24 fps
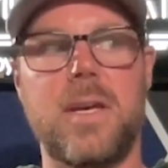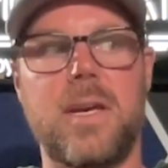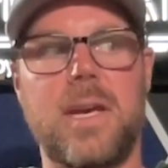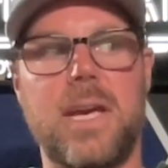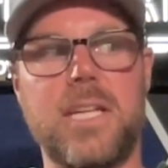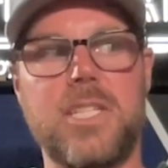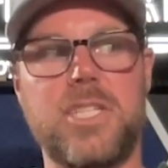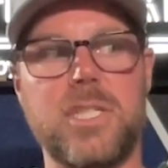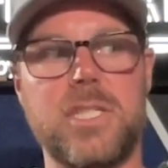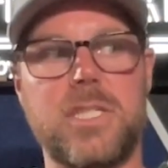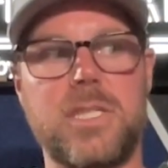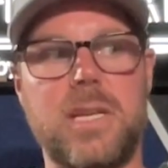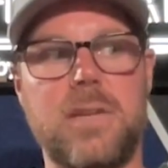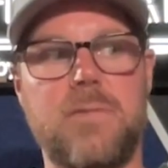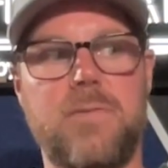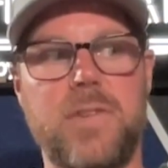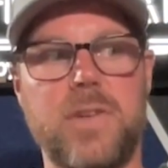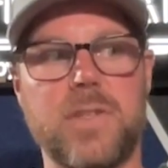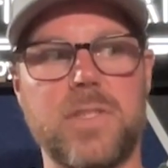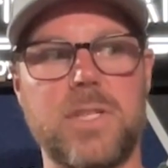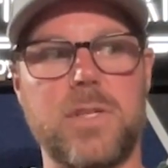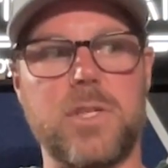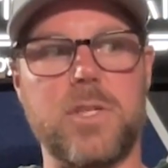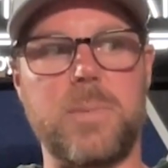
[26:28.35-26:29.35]
it just it
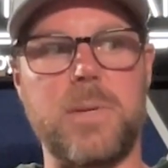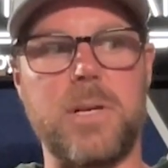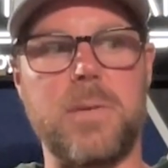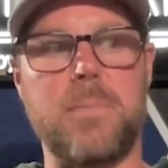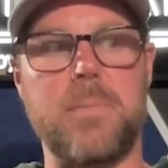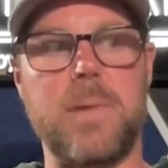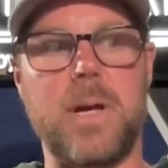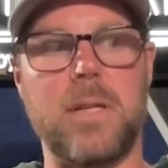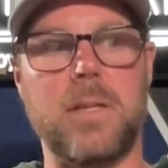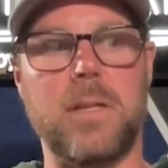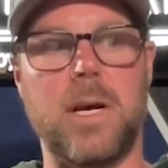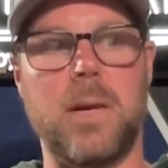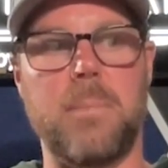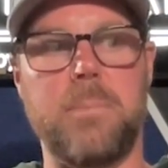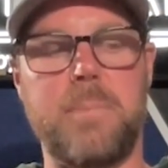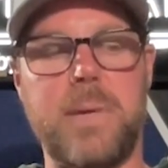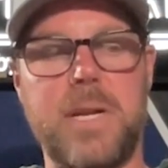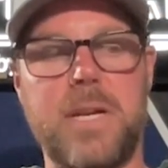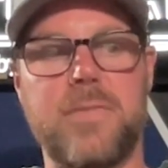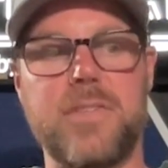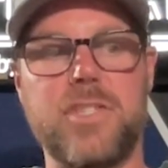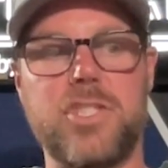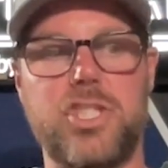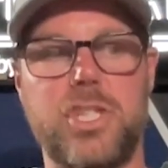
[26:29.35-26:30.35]
feels like there's been a, a,
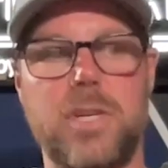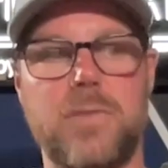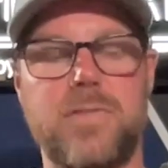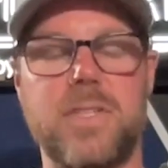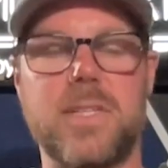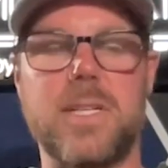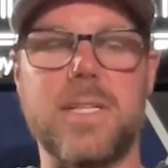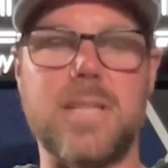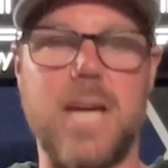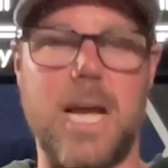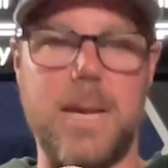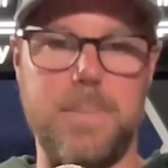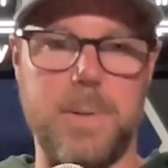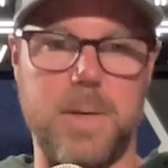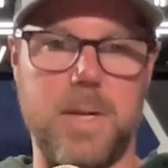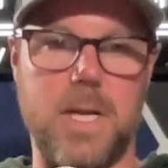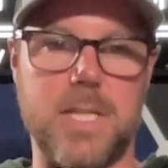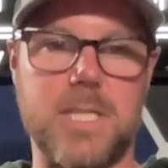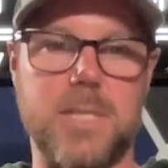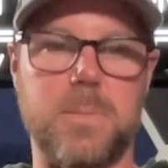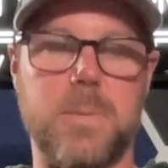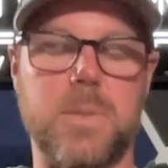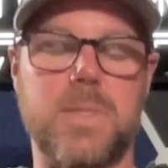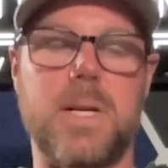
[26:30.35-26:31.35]
bit of a shift in the type of
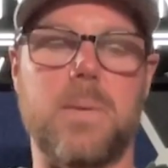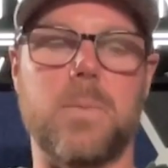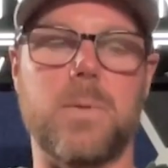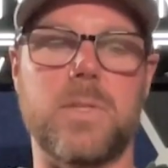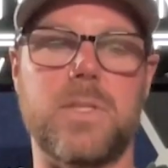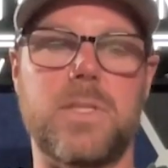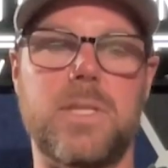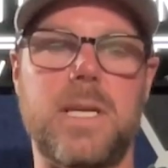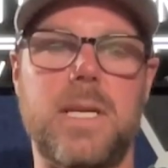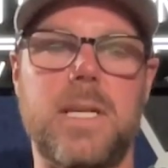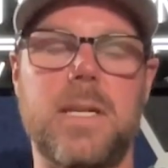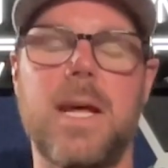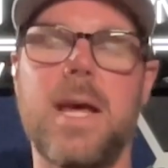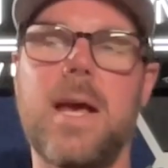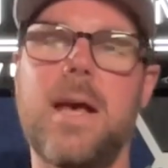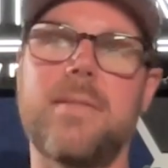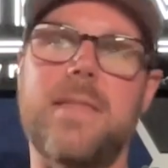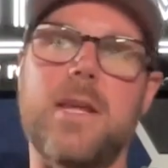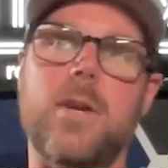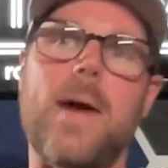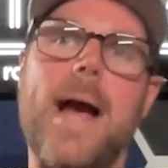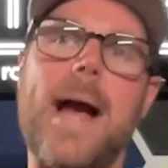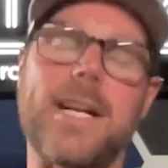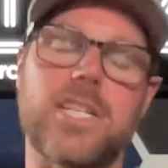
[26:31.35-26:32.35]
customers that we're seeing
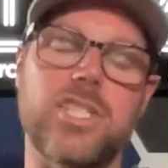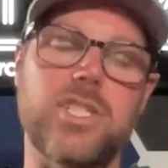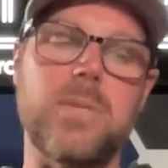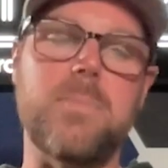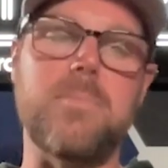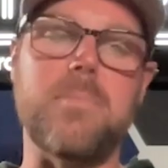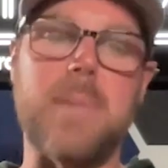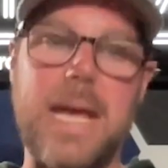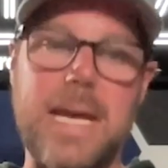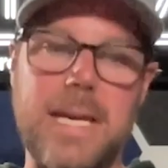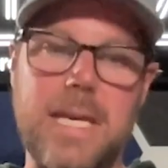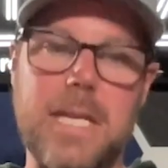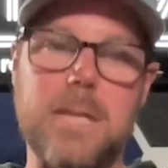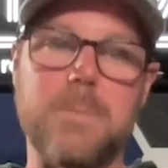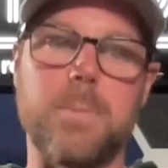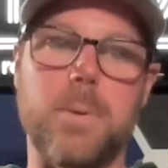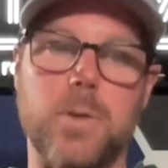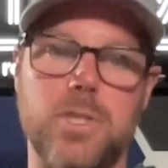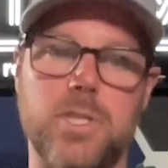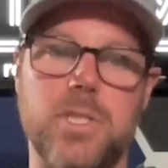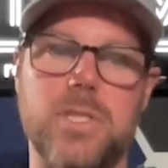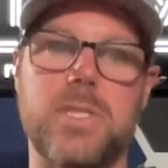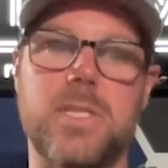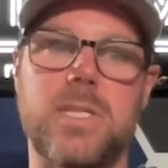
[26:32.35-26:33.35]
that are actually making
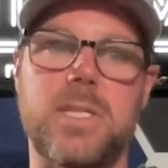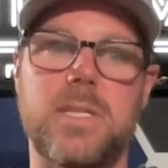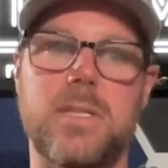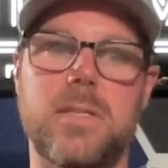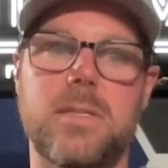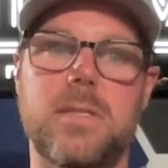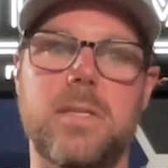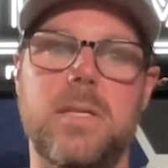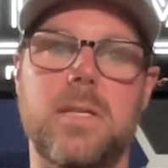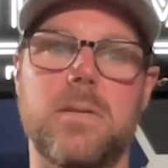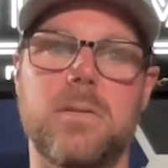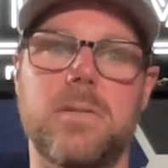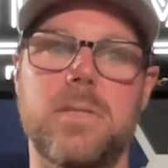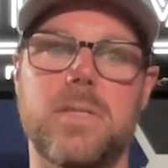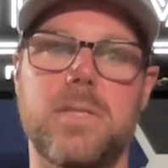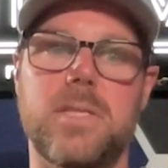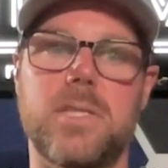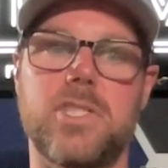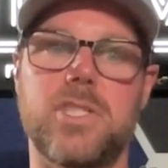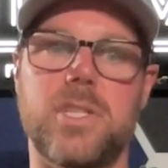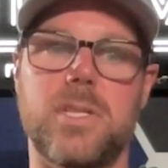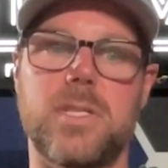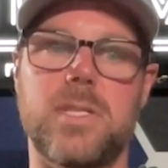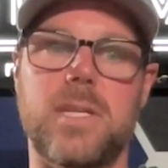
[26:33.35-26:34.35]
purchasing you know
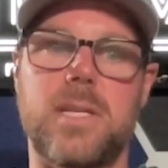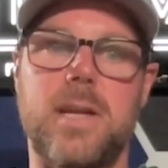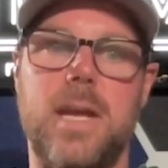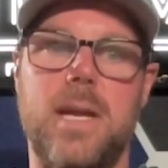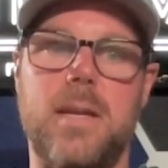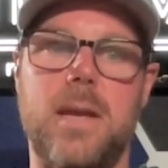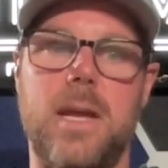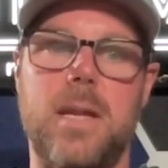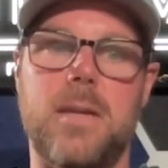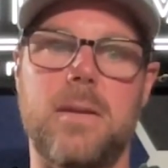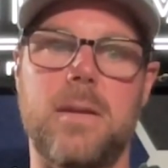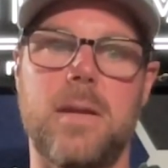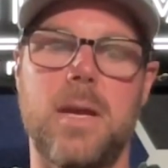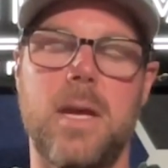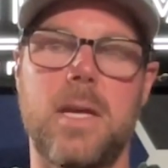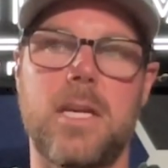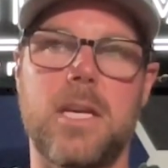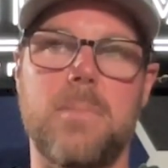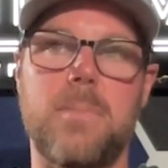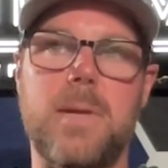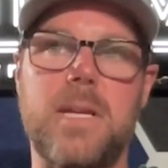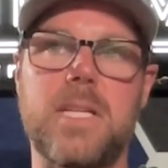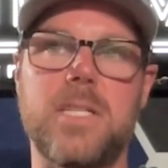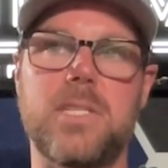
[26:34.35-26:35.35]
decisions and and, and
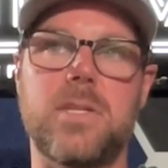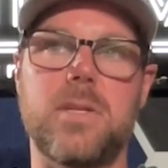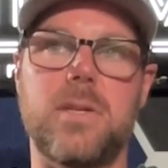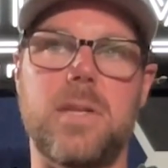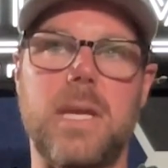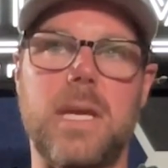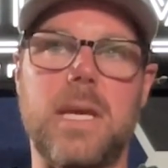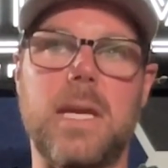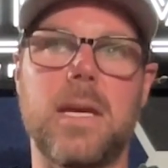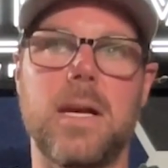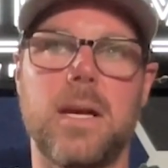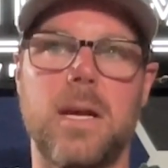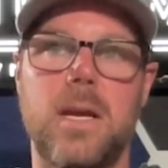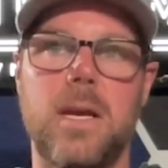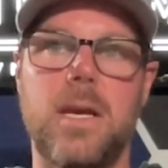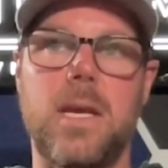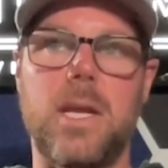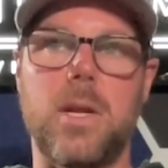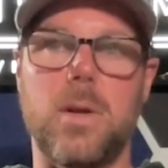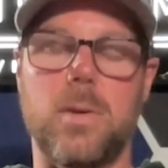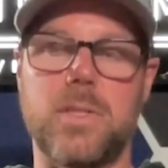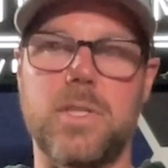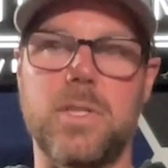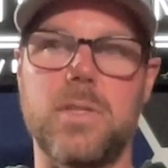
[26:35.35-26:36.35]
committing to the
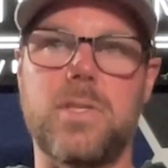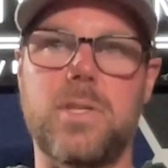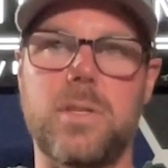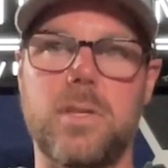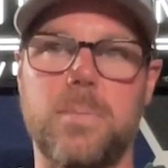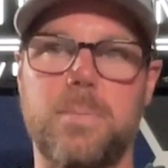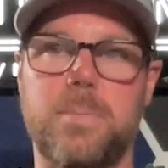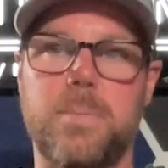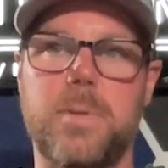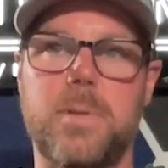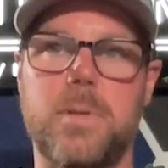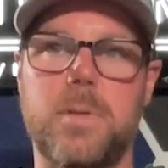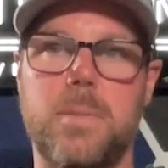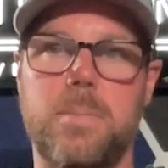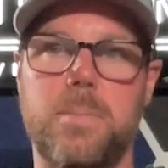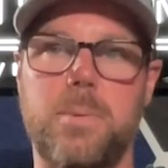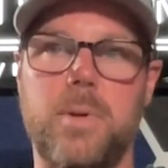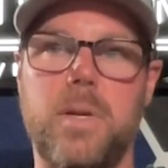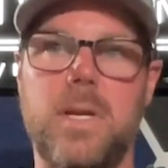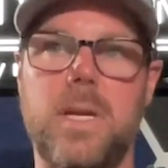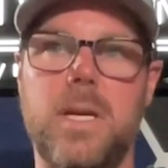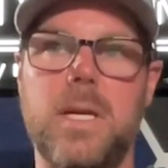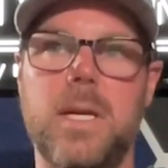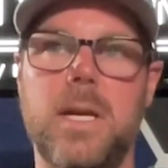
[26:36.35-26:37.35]
you know to, to the to the
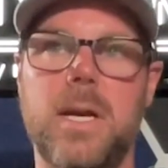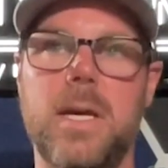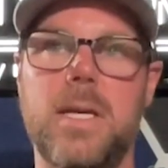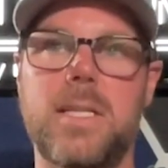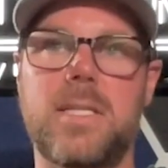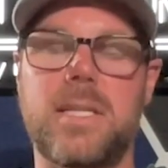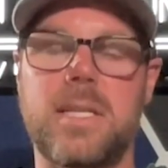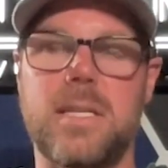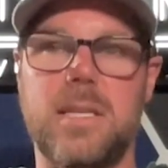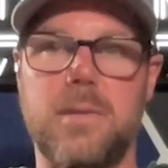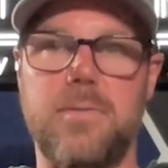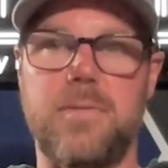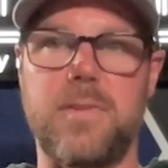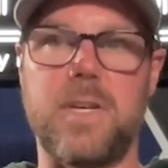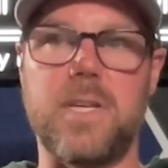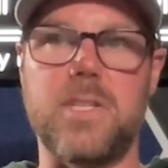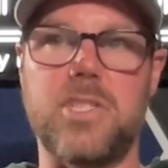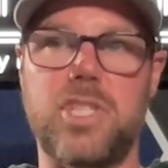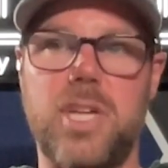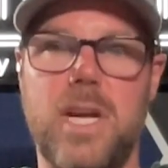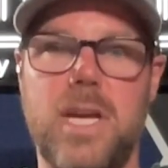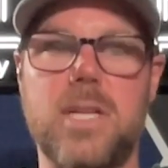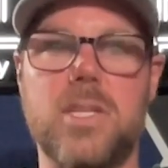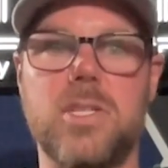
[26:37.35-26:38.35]
pretty
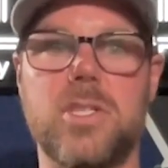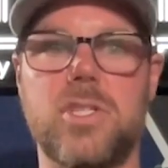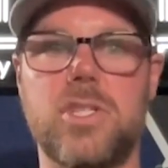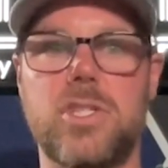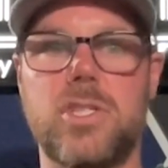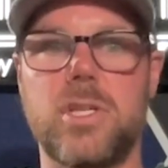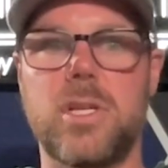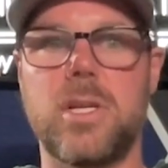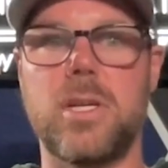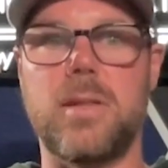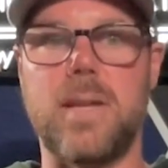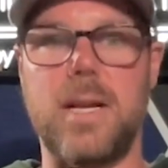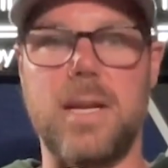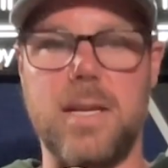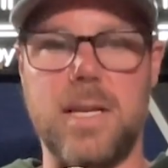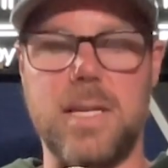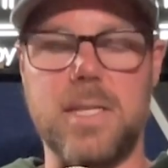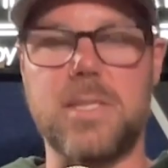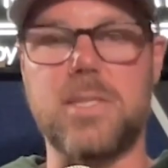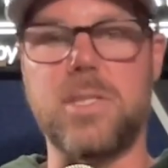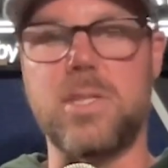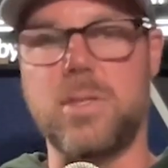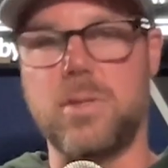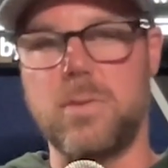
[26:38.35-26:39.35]
significant change that it
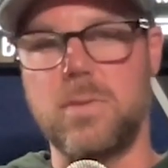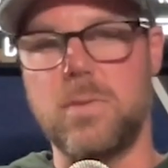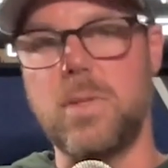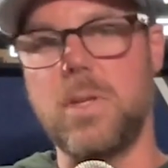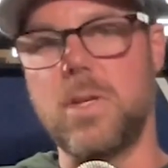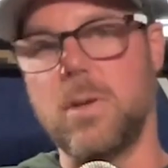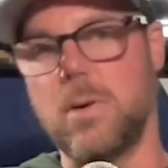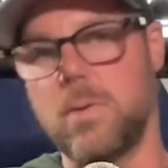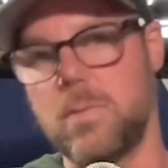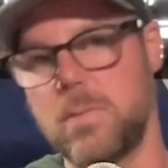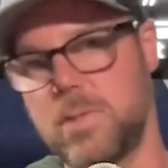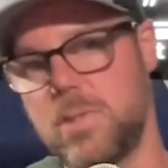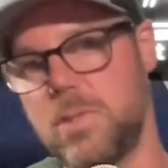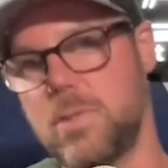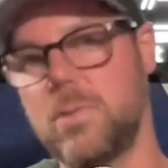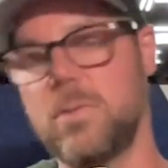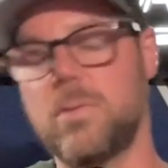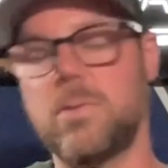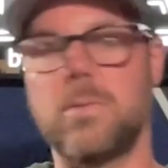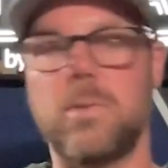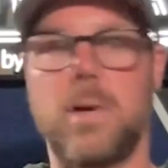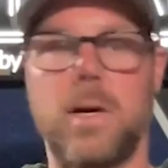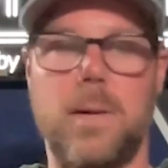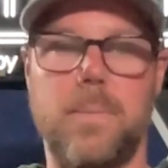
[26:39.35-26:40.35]
is to you know
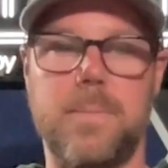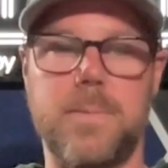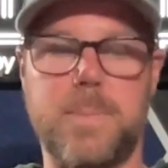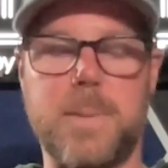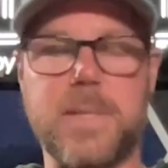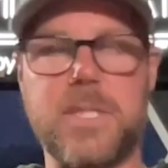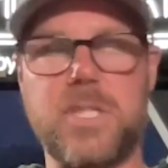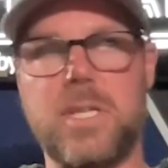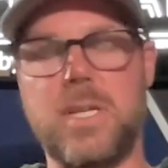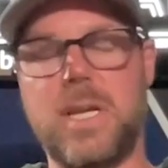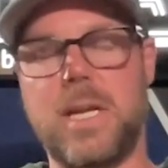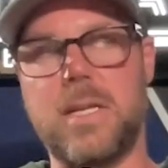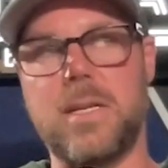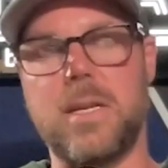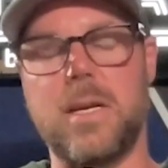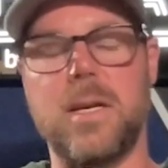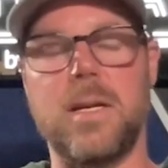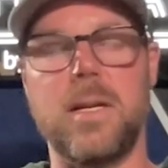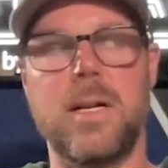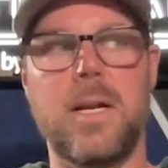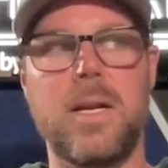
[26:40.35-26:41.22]
to um, especially in, in a